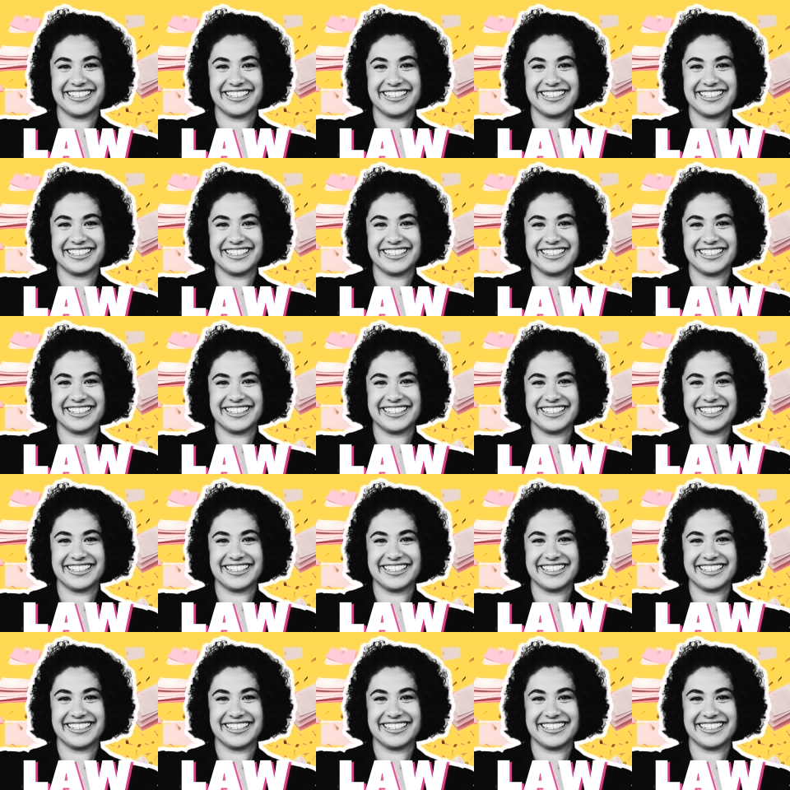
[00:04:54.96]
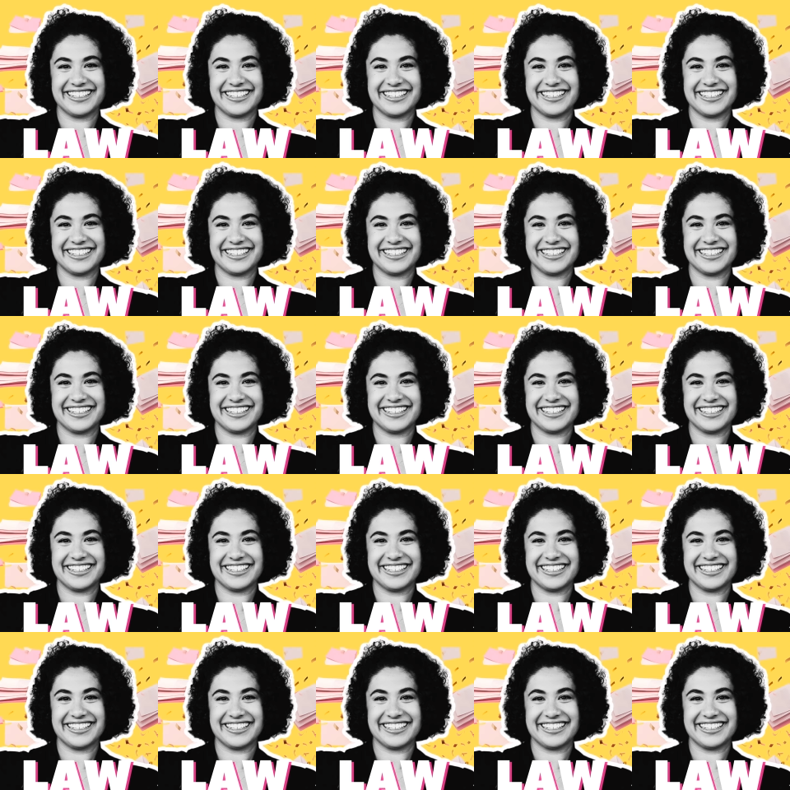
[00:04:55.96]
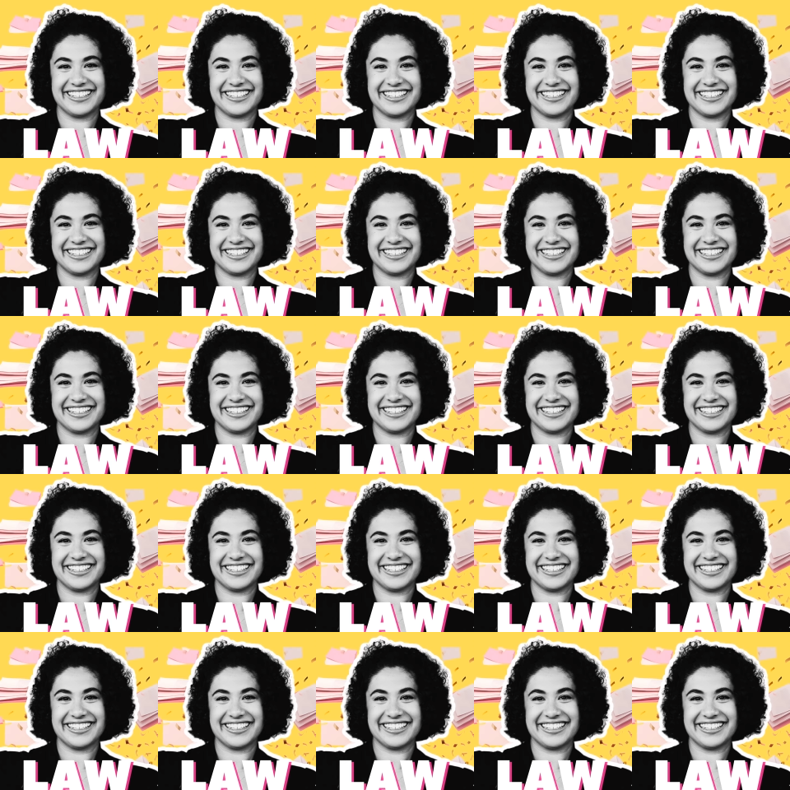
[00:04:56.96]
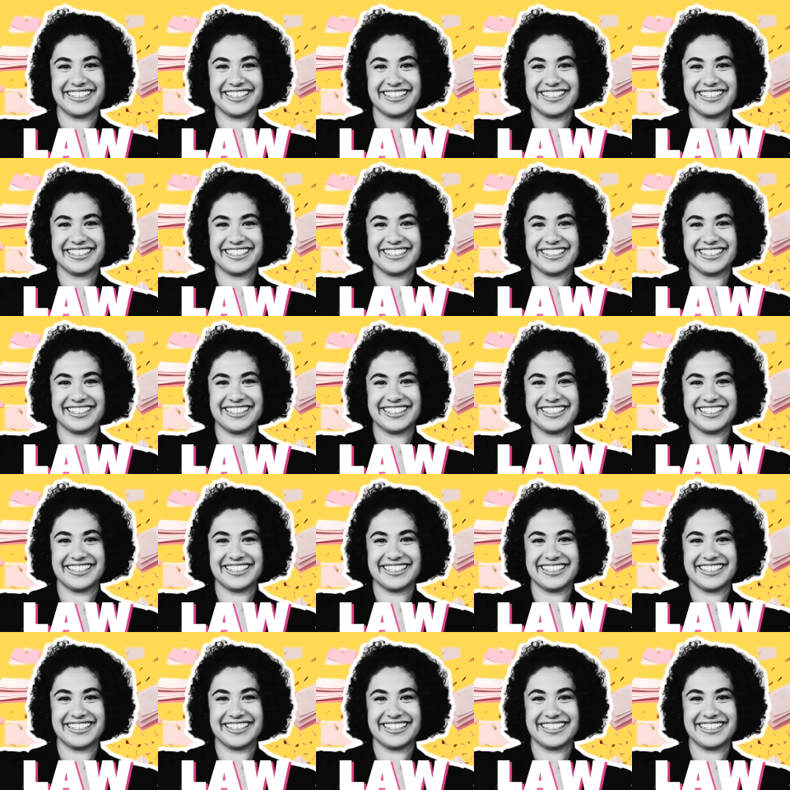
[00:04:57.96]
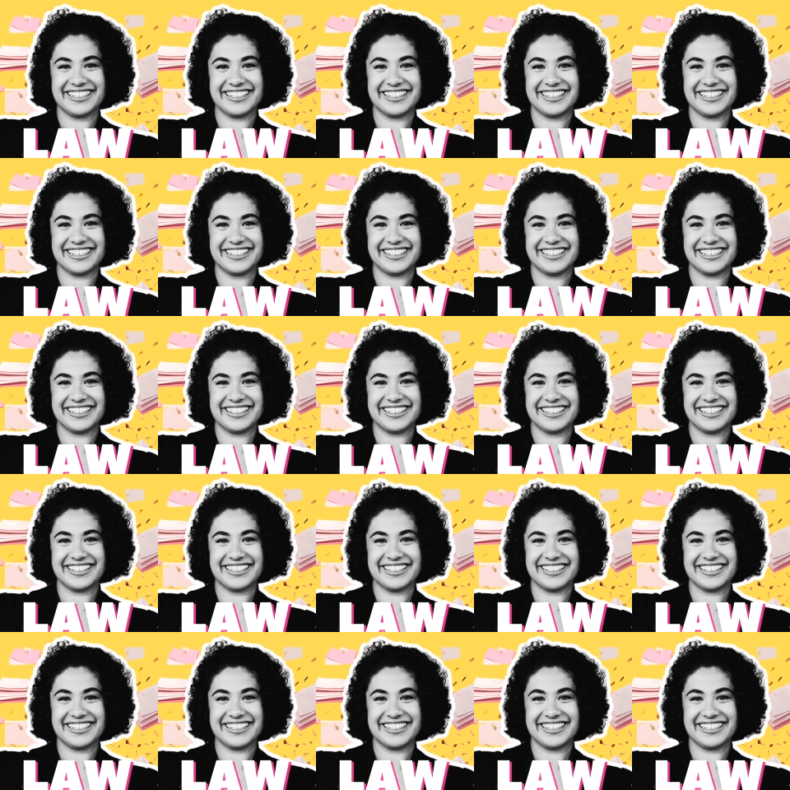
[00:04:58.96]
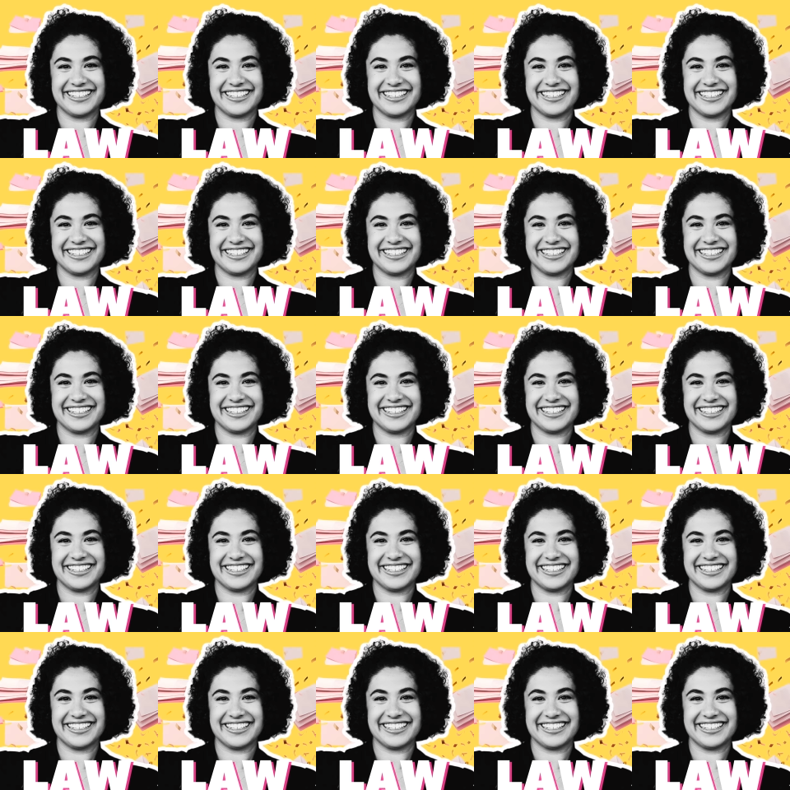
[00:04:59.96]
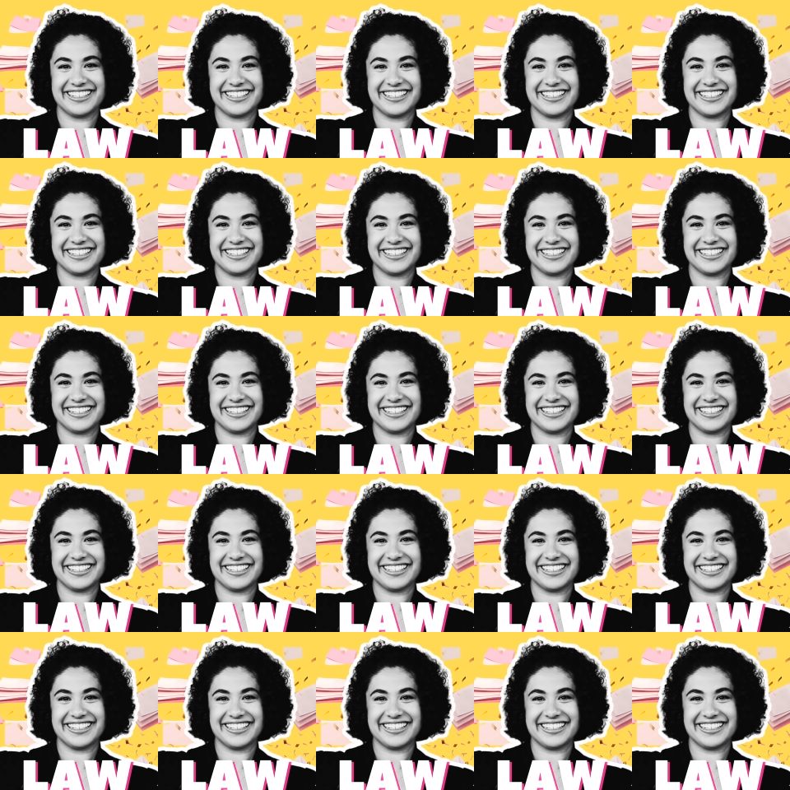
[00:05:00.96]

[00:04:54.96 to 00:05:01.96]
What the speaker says: (no lip movement)